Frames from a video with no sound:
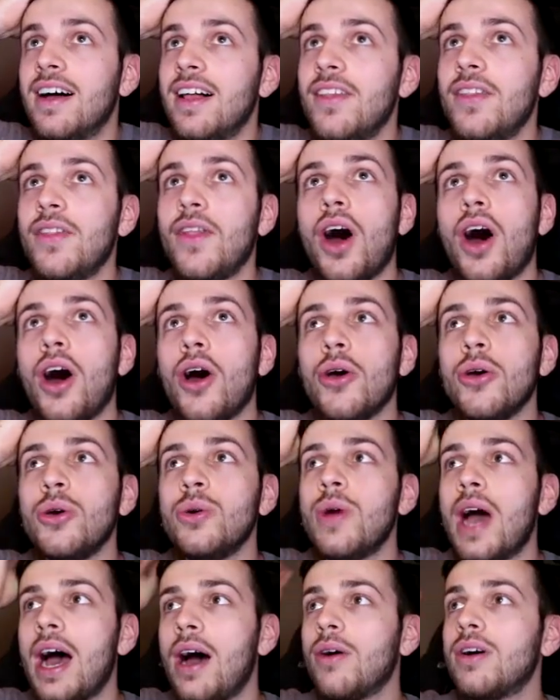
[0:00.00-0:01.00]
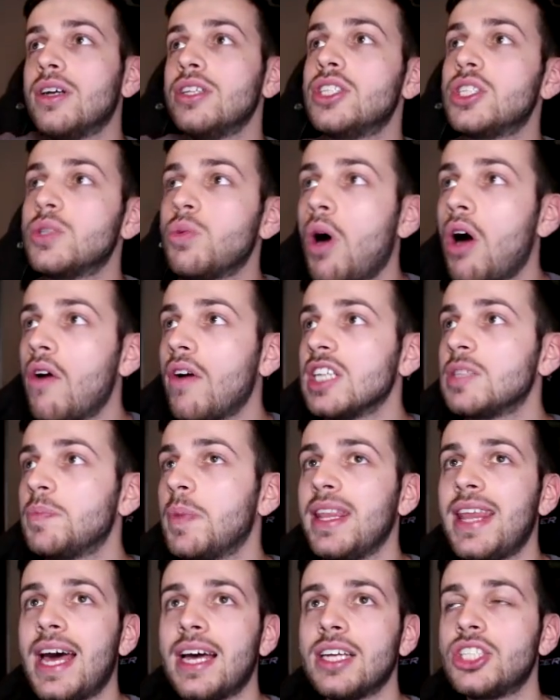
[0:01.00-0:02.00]
No. How can Suarez
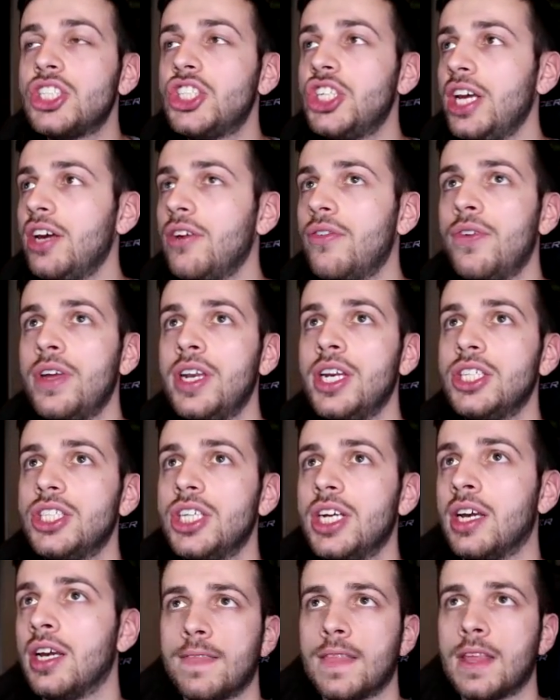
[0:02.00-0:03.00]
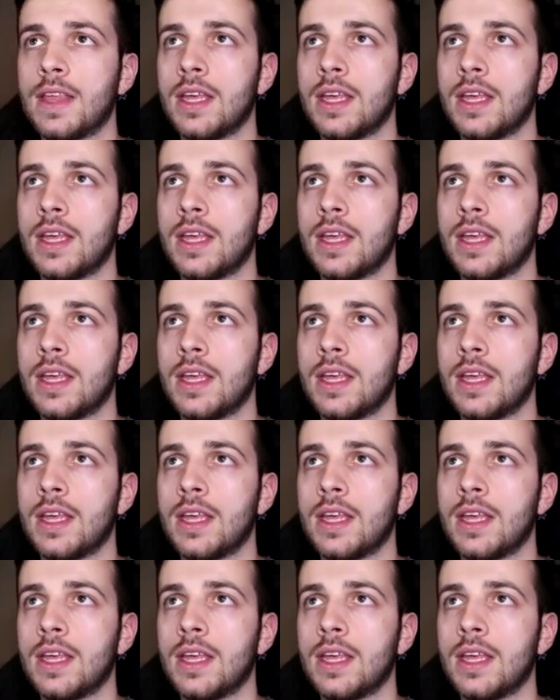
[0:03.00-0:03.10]
be that shit at finishing?